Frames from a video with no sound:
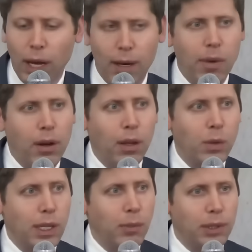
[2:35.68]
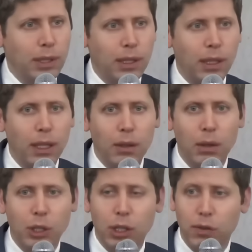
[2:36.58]
We had a model that was able to
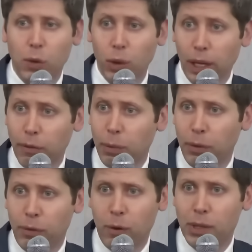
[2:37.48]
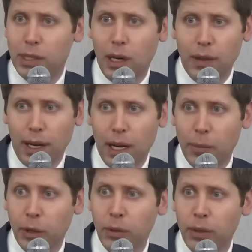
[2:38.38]
achieve gold level performance on the IMO.